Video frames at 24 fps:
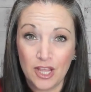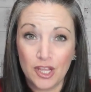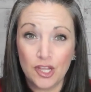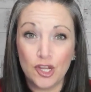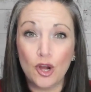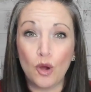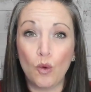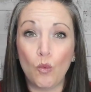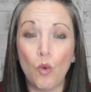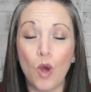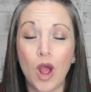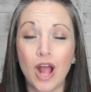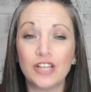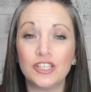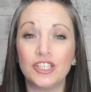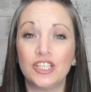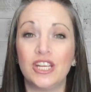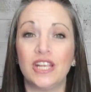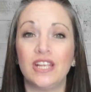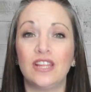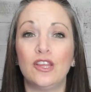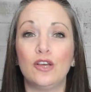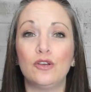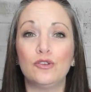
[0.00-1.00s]
you're
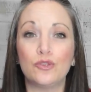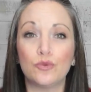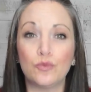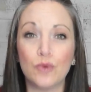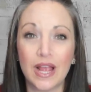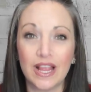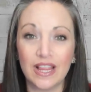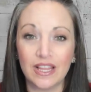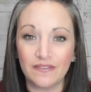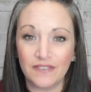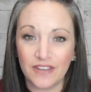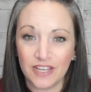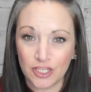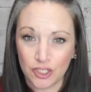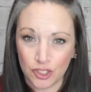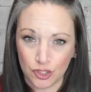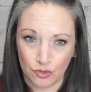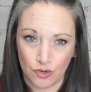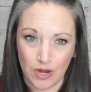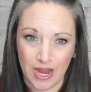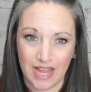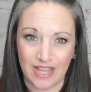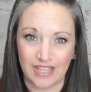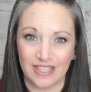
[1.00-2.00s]
watching those relevant
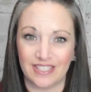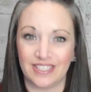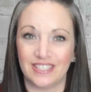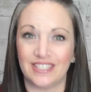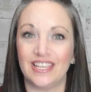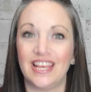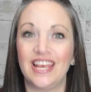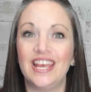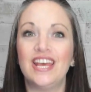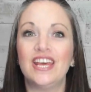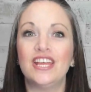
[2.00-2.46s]
trends,